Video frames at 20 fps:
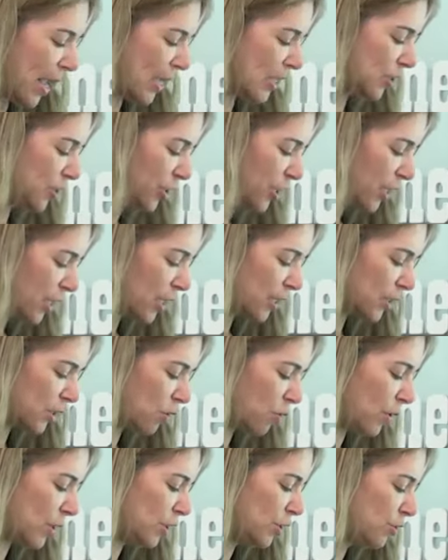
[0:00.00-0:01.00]
and she is
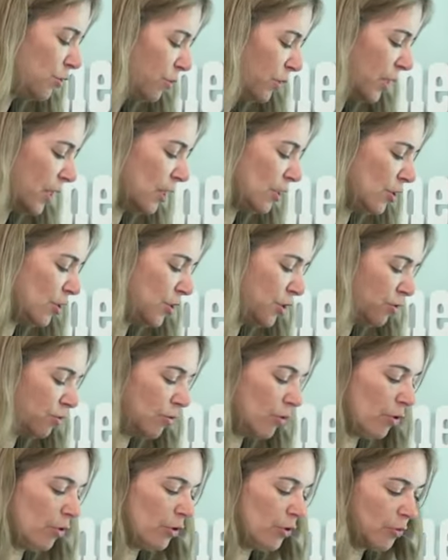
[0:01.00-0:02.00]
going to get you
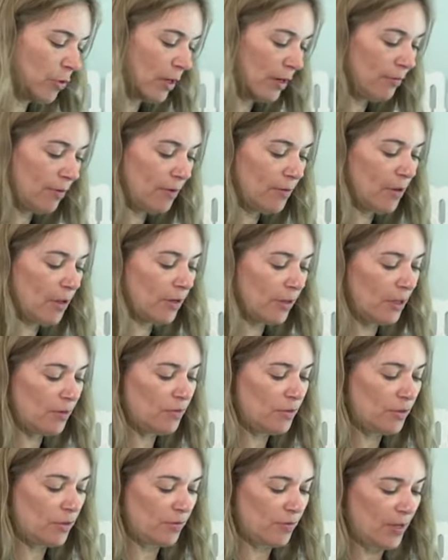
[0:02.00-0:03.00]
your $25
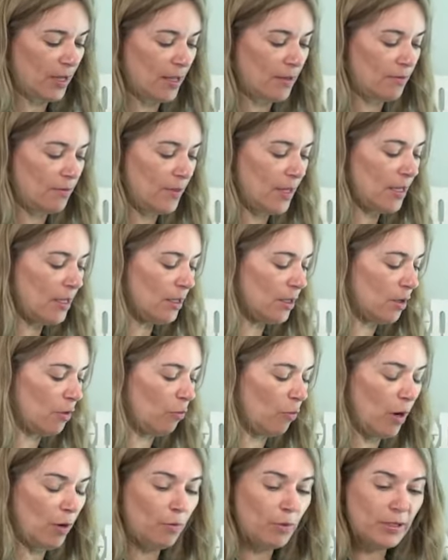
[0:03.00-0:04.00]
gift certificate. Thank you.
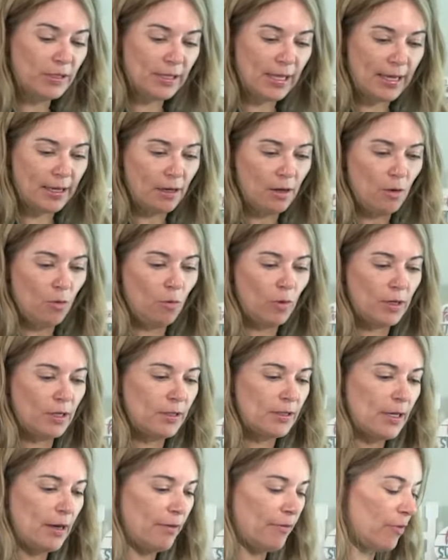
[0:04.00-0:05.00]
What was like, what
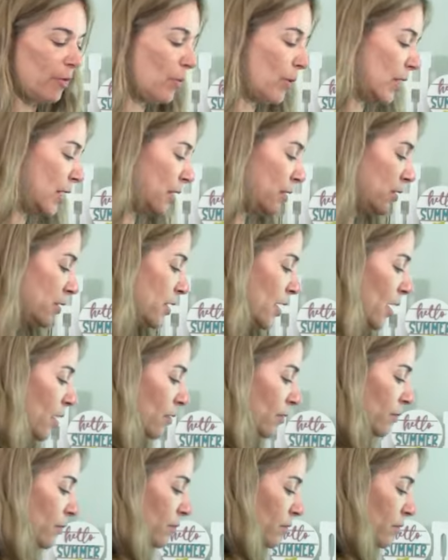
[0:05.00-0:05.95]
is everybody else saying?